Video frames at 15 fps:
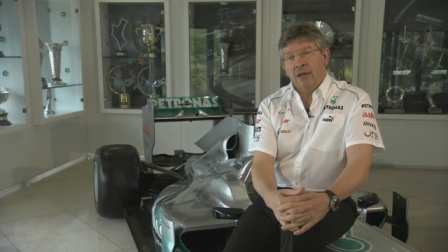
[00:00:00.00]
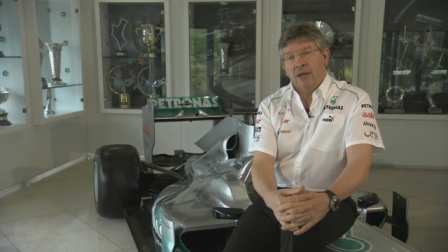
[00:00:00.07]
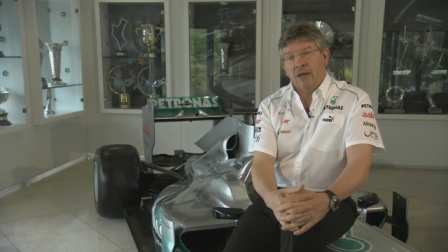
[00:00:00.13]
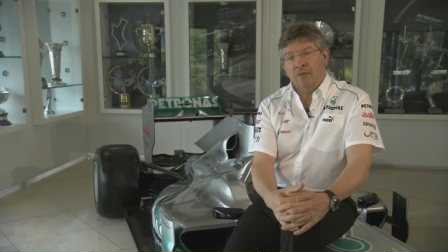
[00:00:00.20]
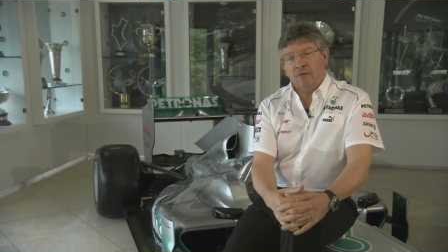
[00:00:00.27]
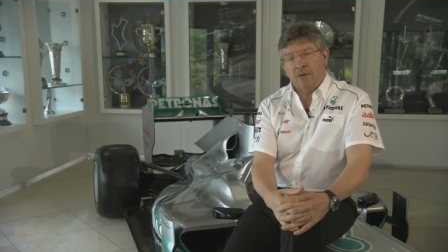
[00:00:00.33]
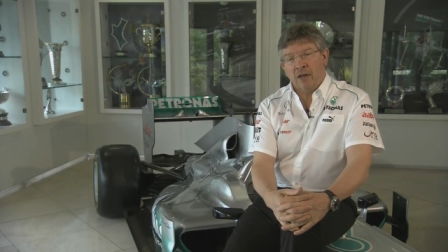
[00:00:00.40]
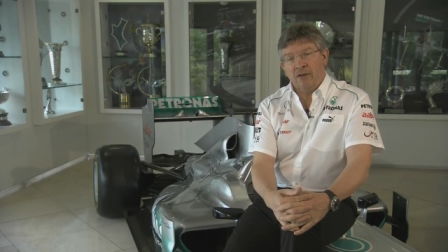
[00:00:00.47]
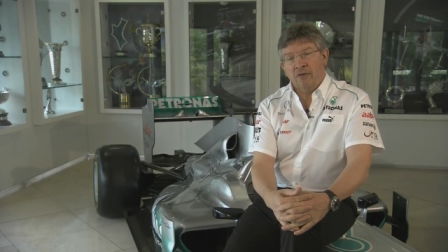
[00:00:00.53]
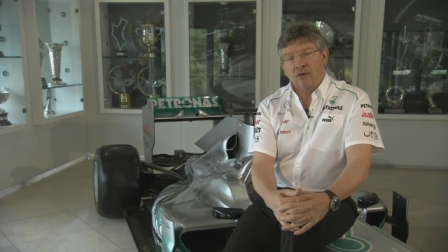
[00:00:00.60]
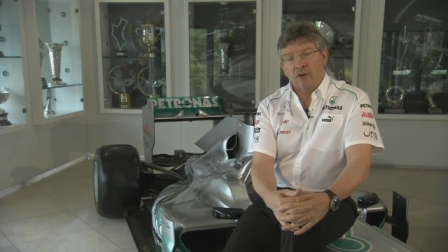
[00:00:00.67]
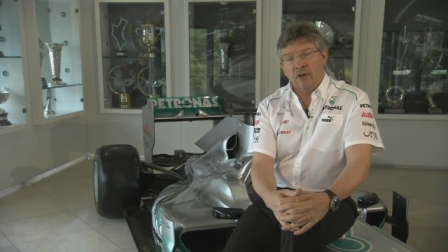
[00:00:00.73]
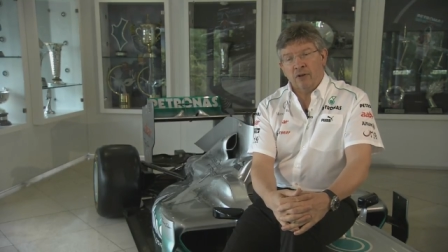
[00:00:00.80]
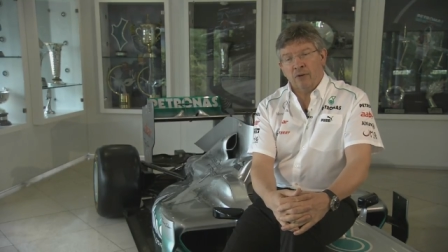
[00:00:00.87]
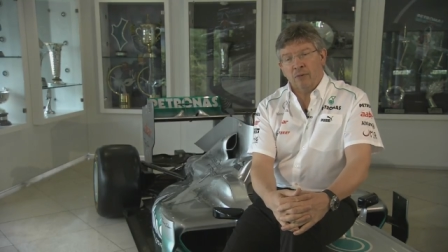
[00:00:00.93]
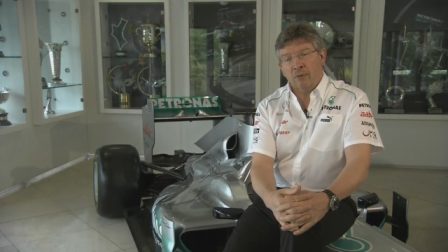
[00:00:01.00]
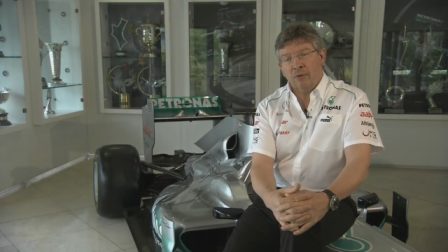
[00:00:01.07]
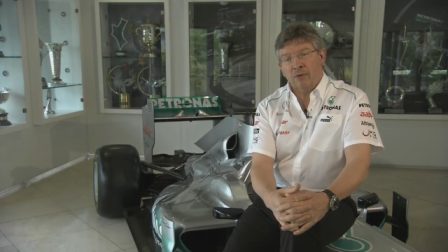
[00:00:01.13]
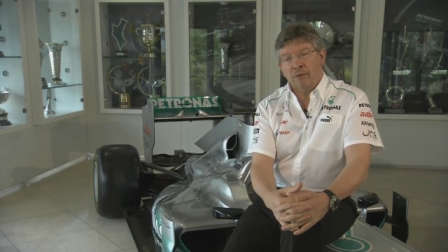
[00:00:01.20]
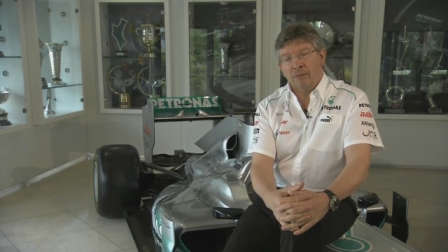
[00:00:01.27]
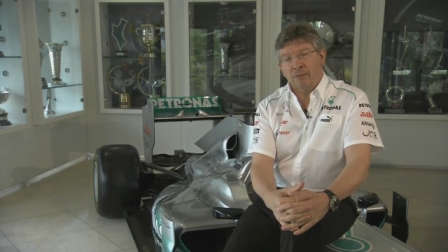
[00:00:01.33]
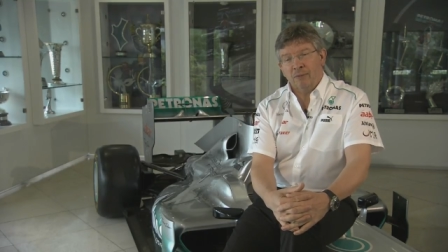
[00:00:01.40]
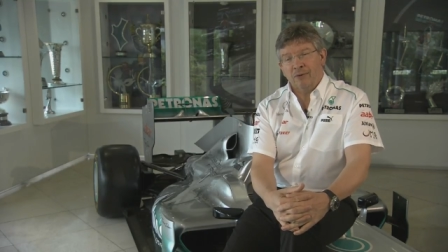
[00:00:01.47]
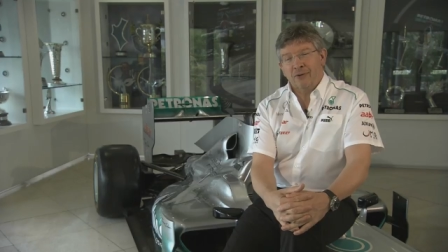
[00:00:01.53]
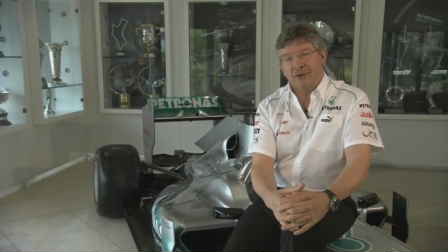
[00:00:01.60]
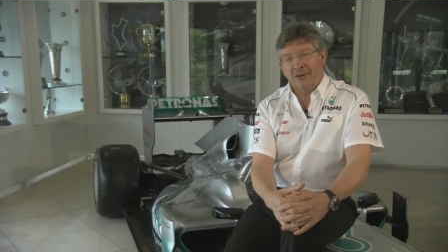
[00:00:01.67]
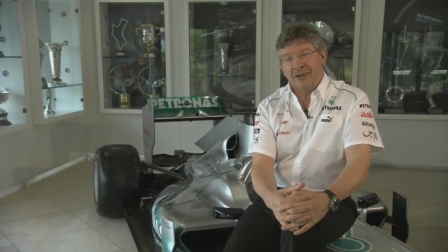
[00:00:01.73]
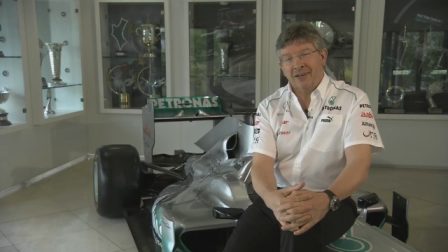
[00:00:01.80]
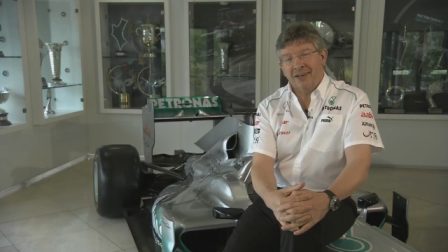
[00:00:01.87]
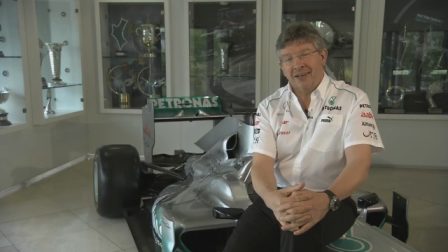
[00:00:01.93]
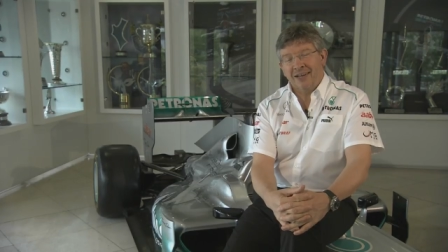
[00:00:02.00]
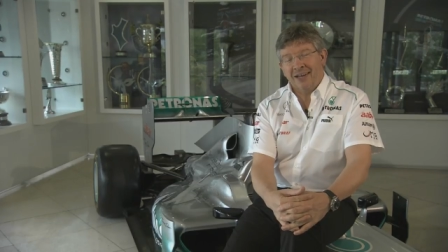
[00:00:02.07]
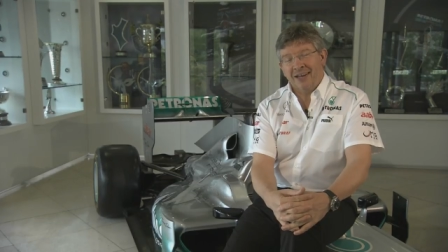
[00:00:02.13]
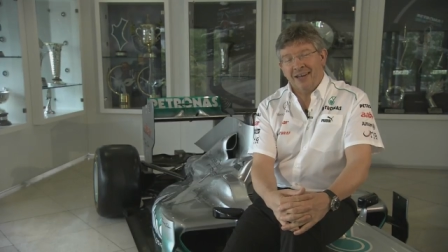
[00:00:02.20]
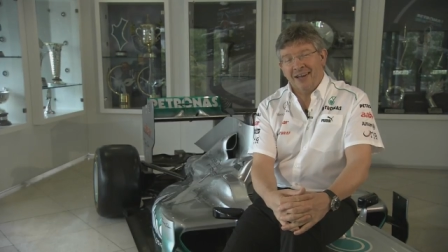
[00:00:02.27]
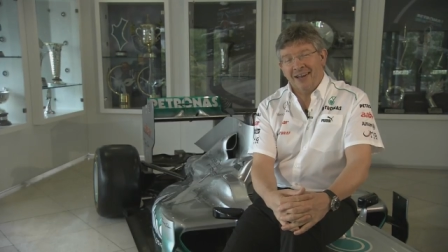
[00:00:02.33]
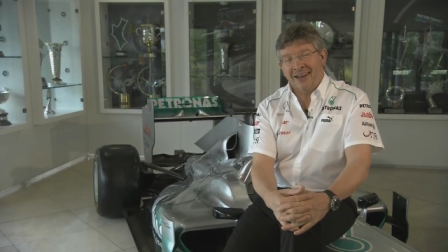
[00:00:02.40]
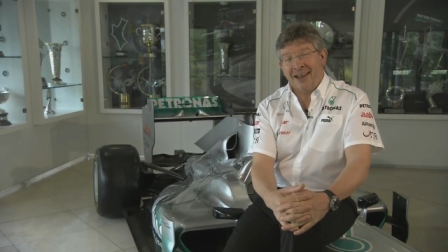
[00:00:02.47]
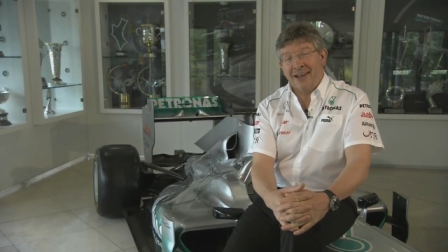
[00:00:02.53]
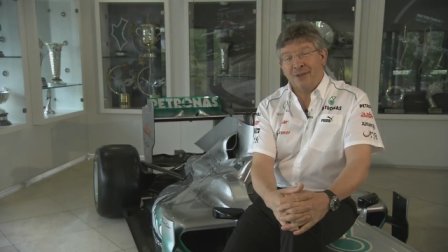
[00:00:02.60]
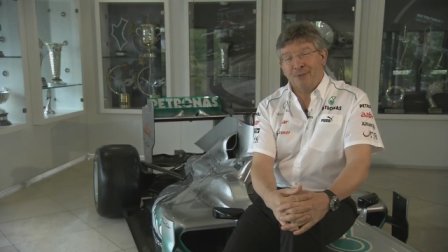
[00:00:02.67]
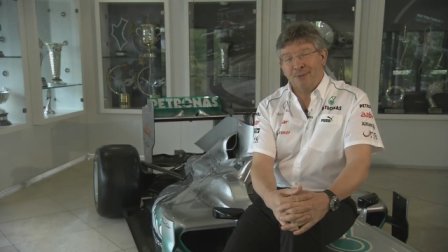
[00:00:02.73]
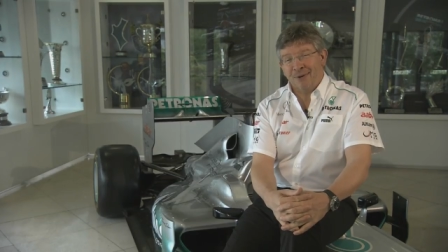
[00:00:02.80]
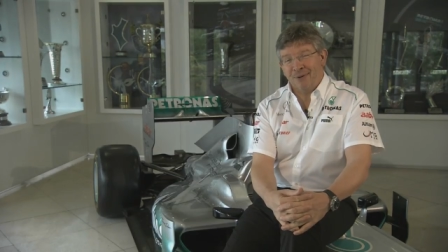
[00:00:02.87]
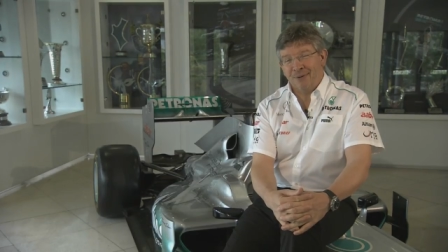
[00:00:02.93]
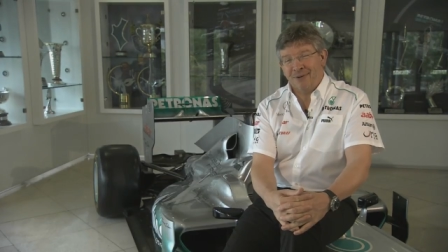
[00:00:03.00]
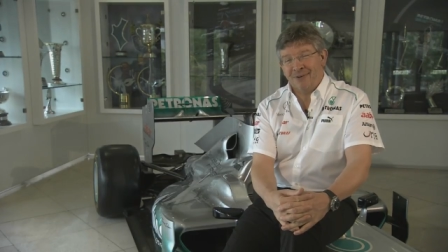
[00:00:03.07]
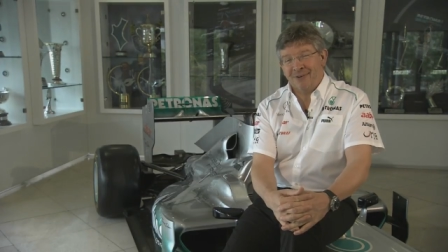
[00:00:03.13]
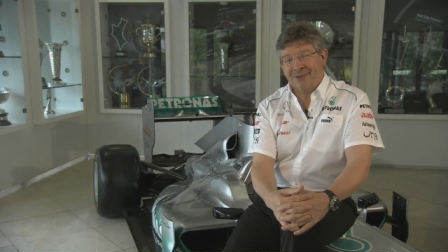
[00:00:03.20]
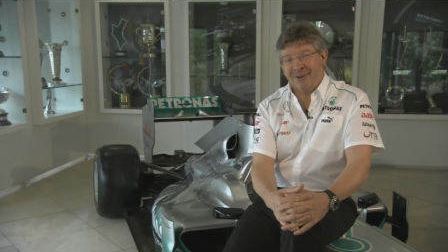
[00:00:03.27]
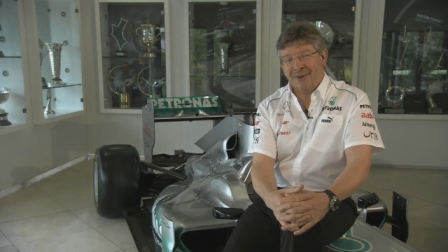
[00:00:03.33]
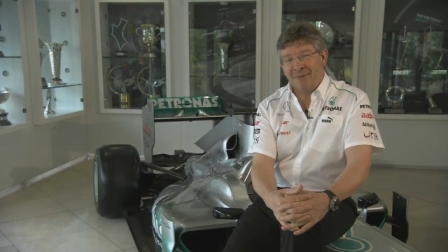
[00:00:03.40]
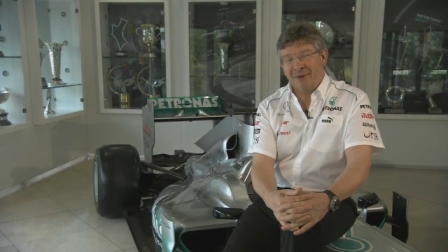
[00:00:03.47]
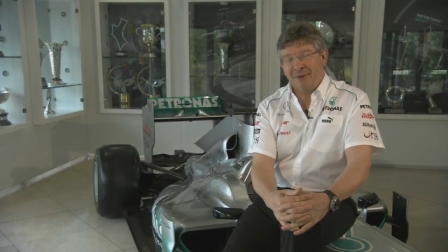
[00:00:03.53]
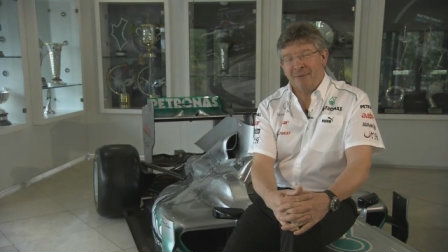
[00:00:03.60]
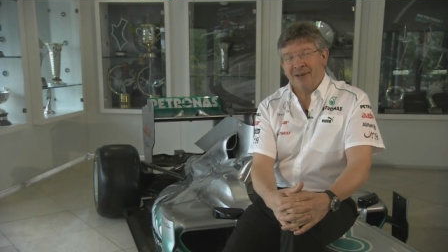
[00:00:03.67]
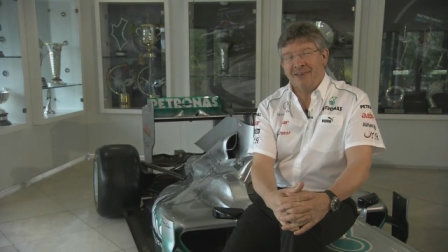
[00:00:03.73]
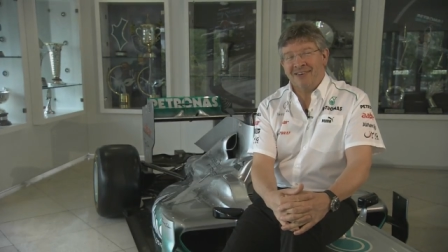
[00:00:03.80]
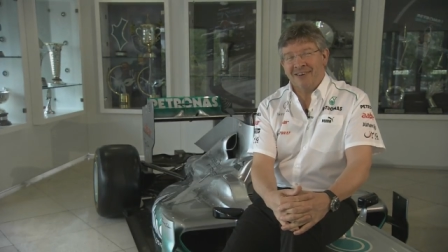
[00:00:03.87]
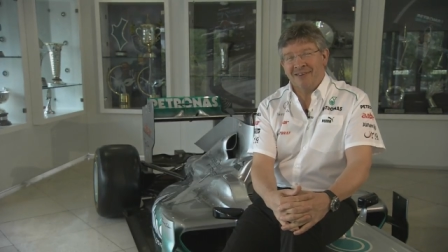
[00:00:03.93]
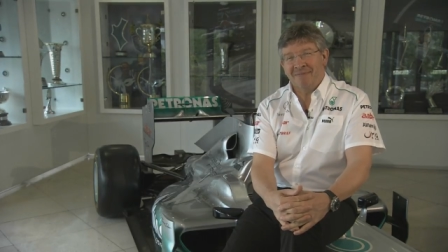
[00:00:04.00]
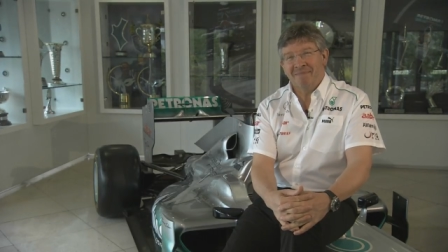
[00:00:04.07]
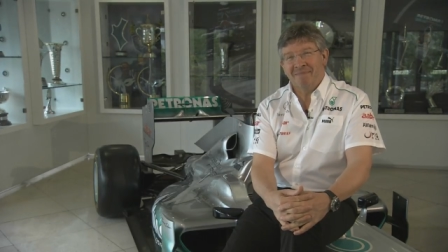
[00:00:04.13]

in Valencia that we'll, we'll see an eighth winner, which is going to be amazing.